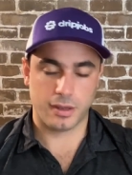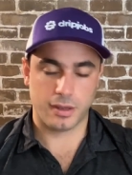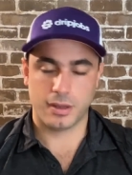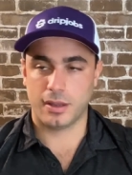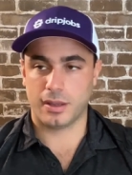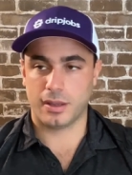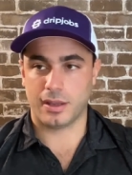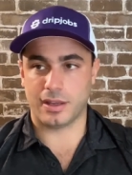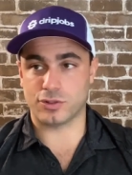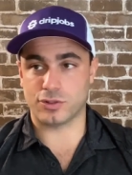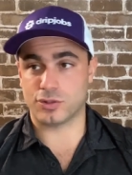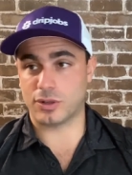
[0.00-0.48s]

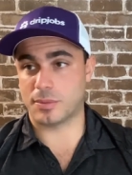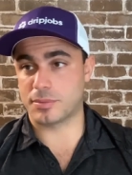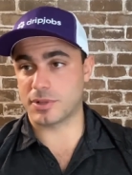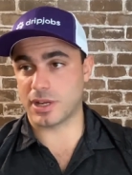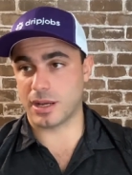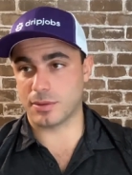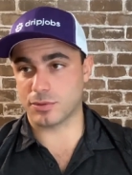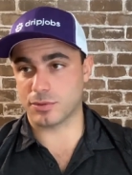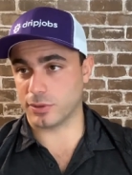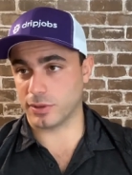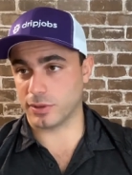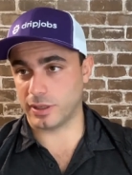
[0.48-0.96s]
And
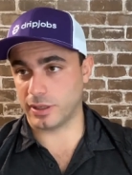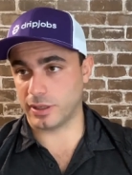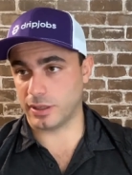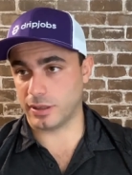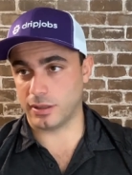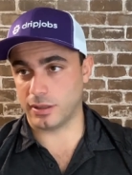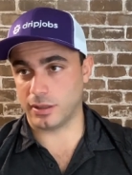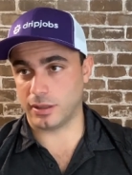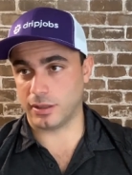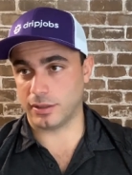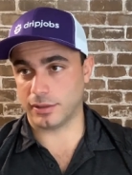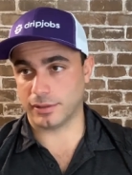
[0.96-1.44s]
DripJobs organ,
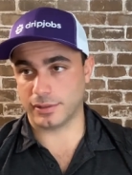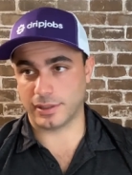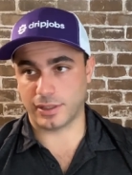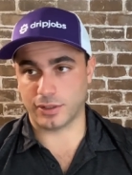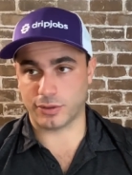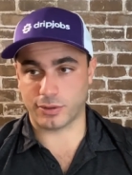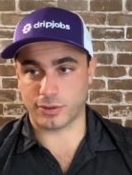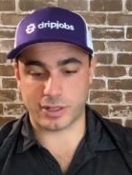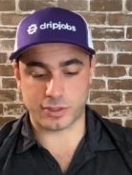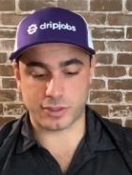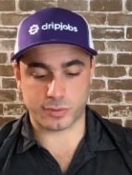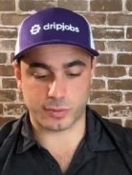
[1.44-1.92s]
uh,
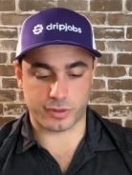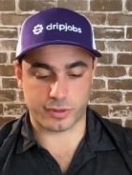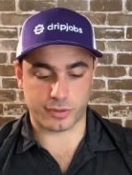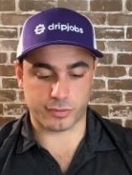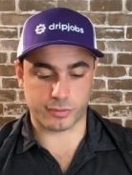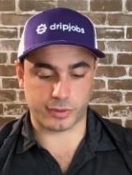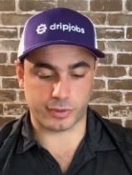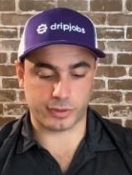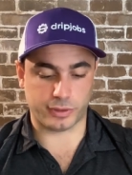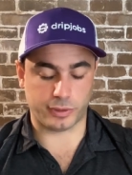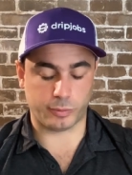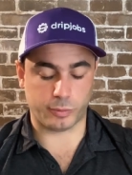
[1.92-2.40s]
integrates with
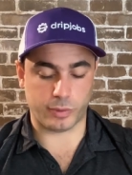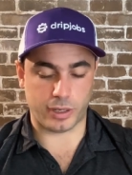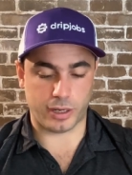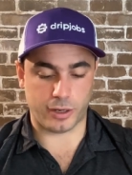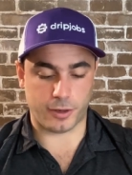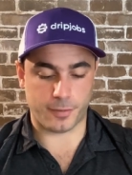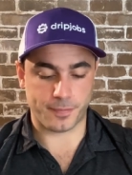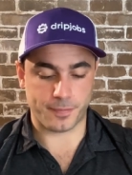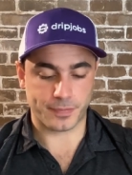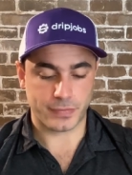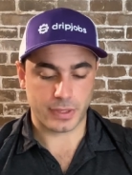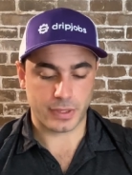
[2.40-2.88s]
it really
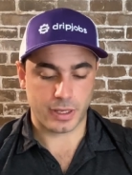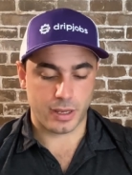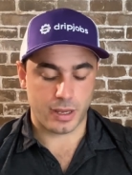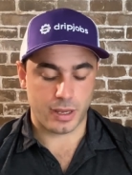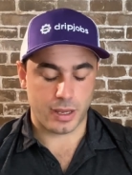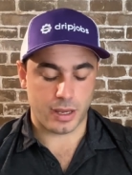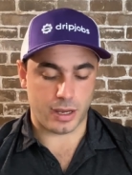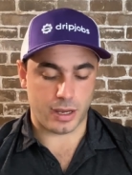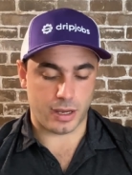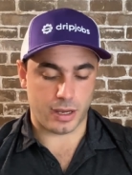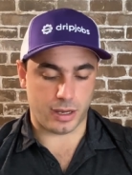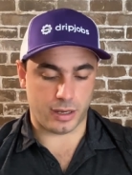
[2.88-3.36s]
well.
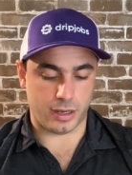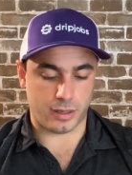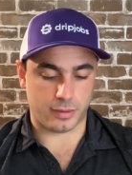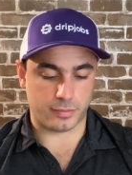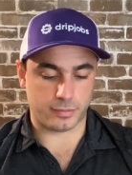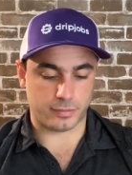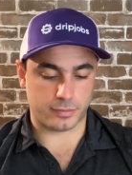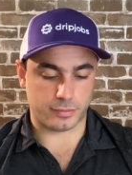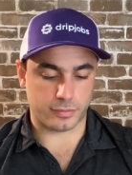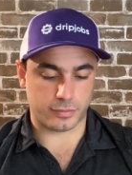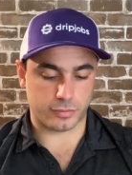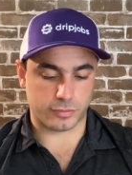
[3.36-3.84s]

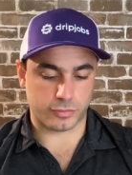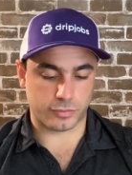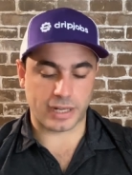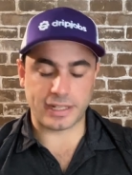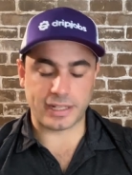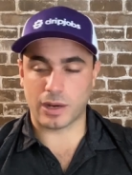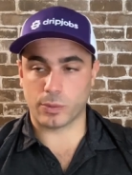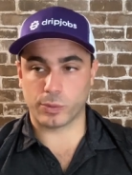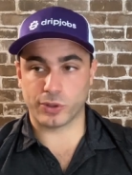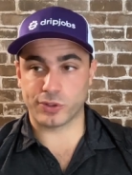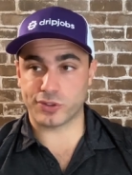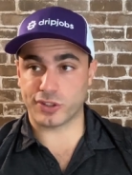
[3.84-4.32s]
Um, right
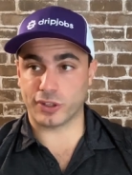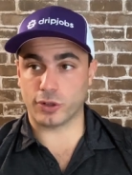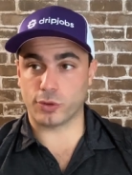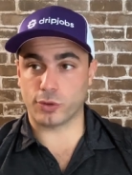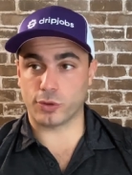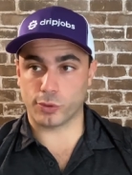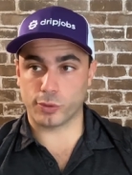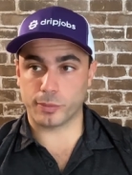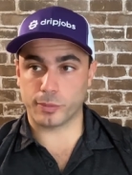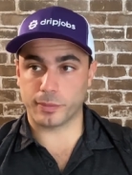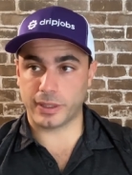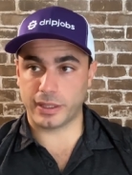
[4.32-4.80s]
now, we're using
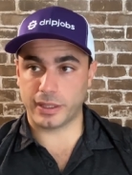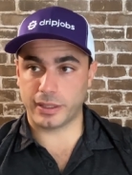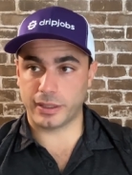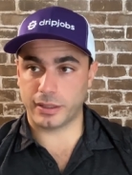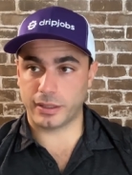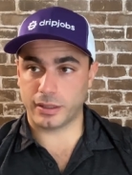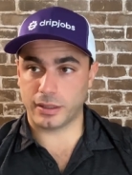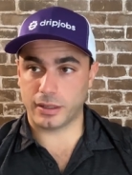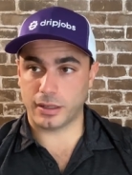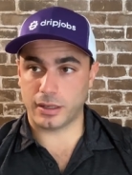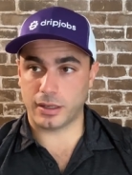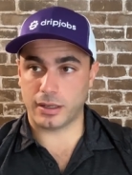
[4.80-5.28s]

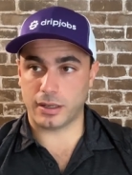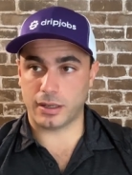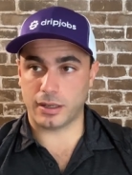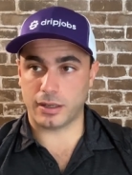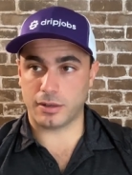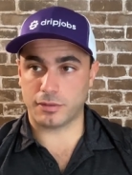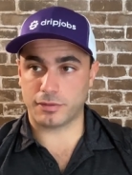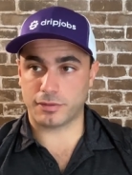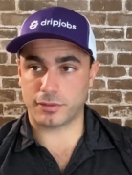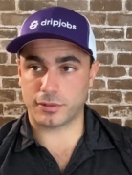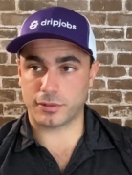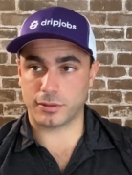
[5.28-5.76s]
GroupMe
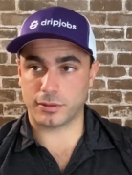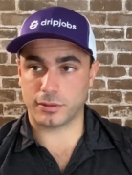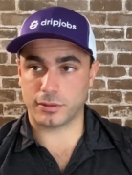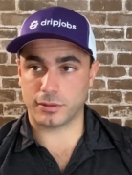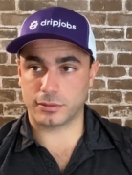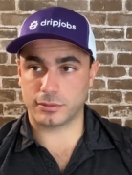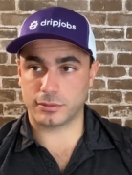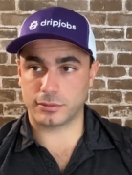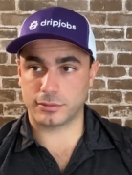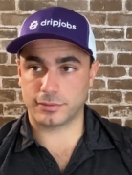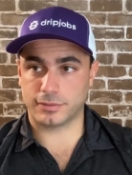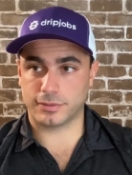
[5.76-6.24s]
uh,
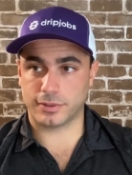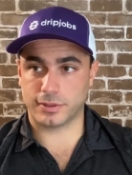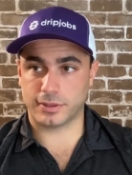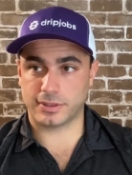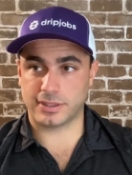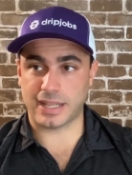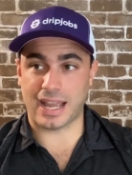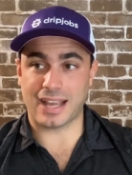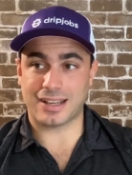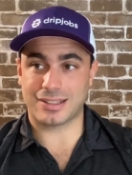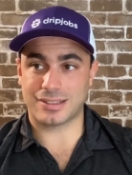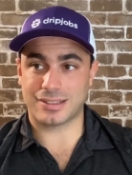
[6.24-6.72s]
for for
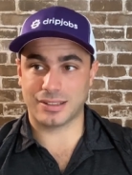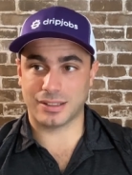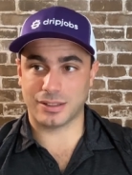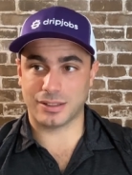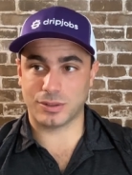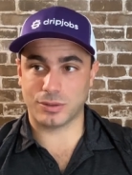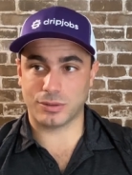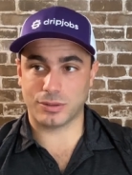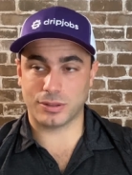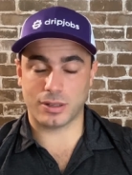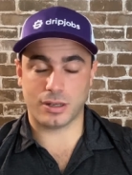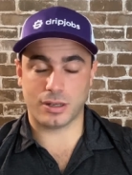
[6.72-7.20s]

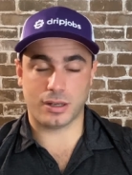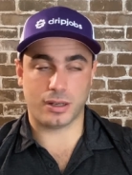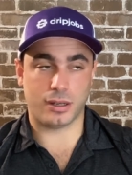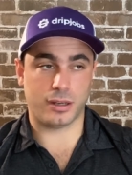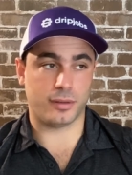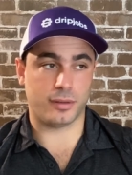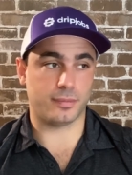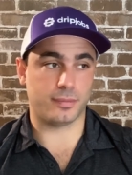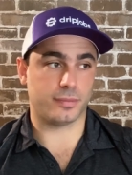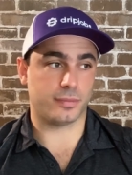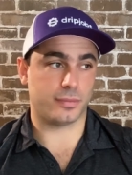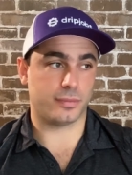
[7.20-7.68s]
texting
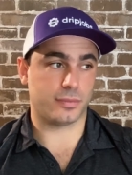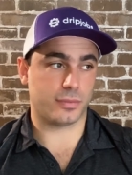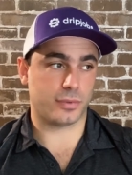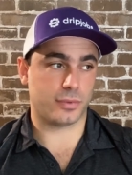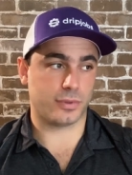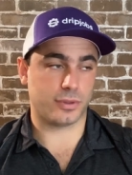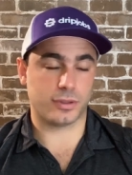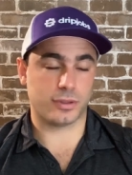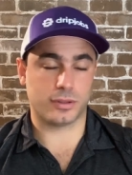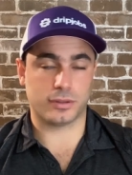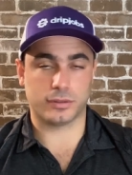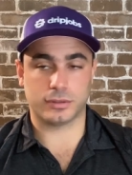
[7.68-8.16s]
um,
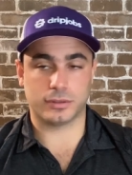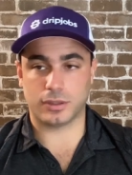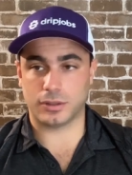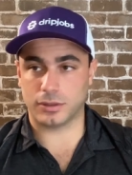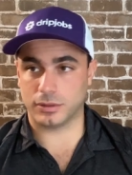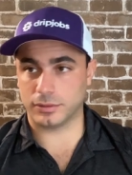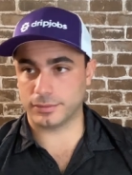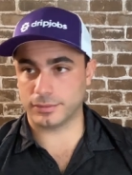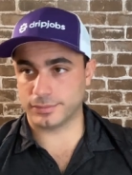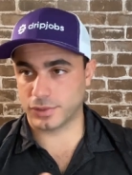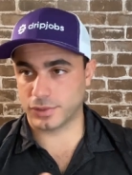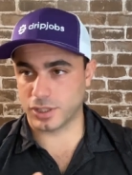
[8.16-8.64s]
or,
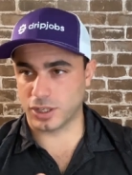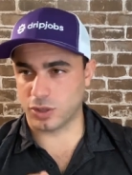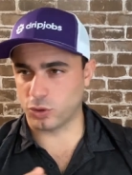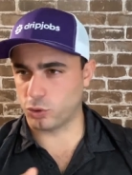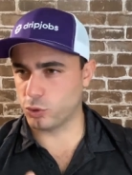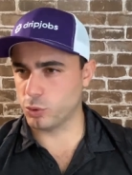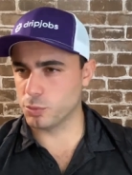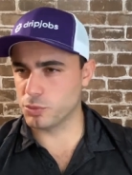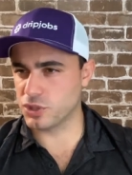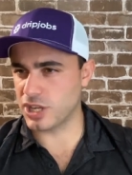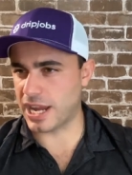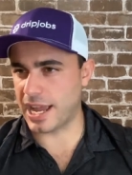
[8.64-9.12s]
or, you know
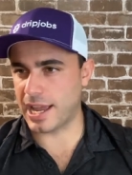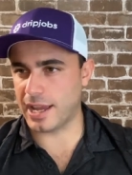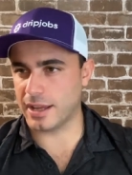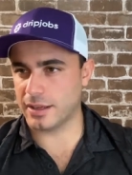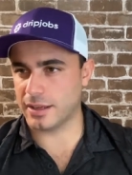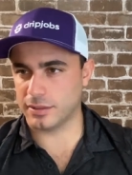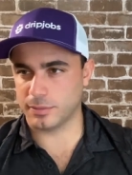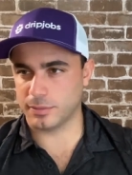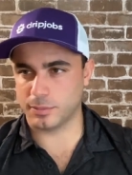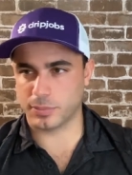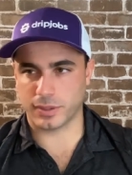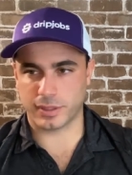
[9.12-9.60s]
group
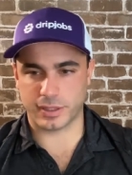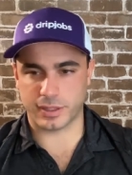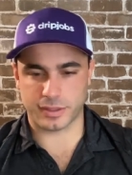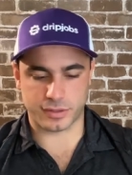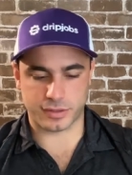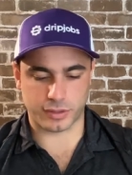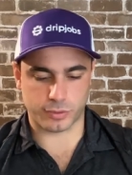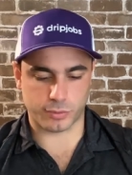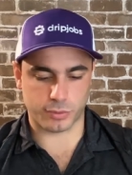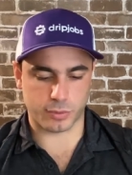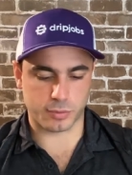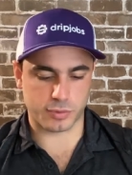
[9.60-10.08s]
chat, pretty
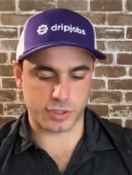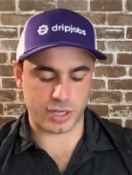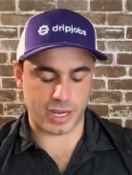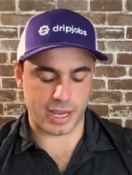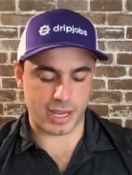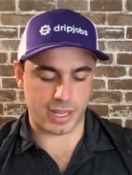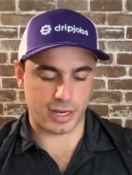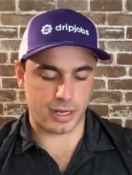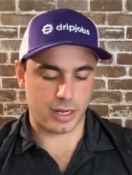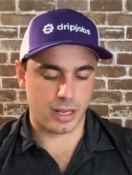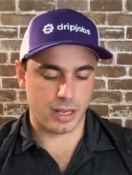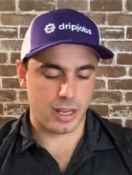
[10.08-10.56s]
easy group
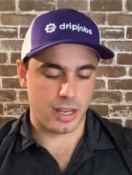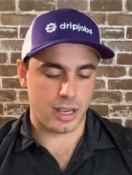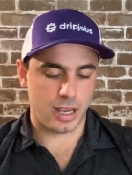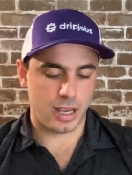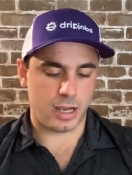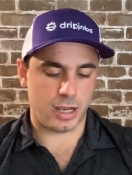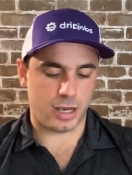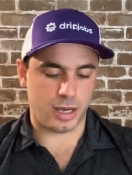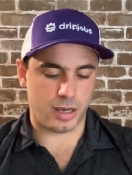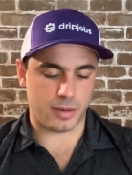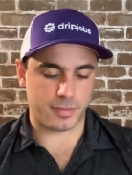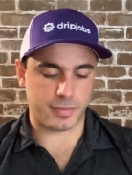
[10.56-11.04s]
chat,
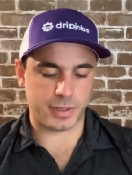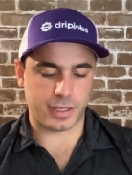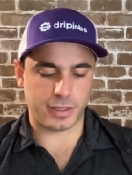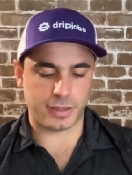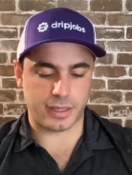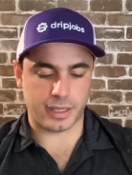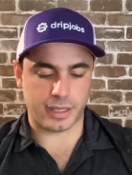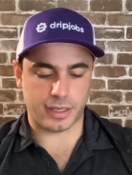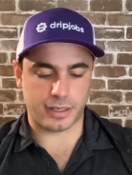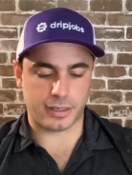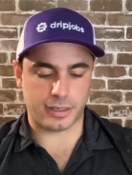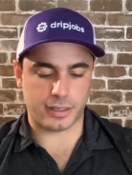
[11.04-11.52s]
um,
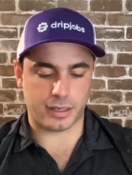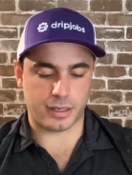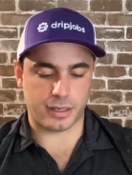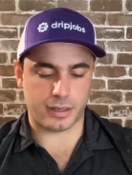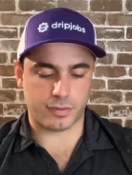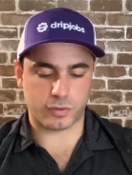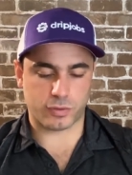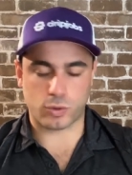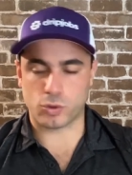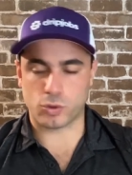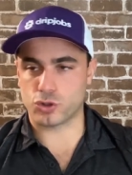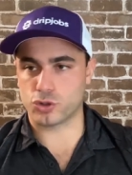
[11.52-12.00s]
and then uh,
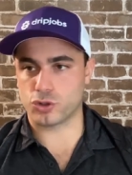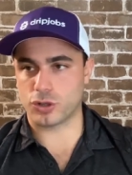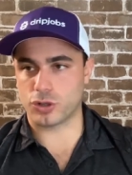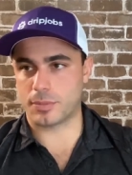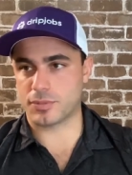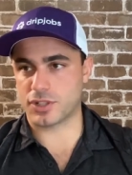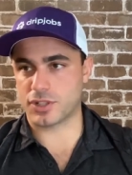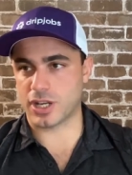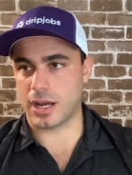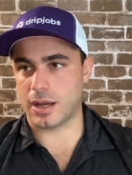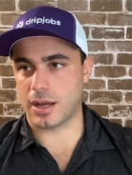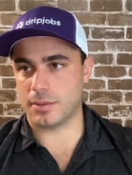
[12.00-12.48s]
of course
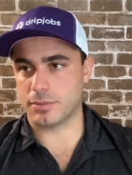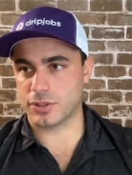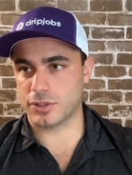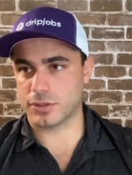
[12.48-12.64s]
DripJobs.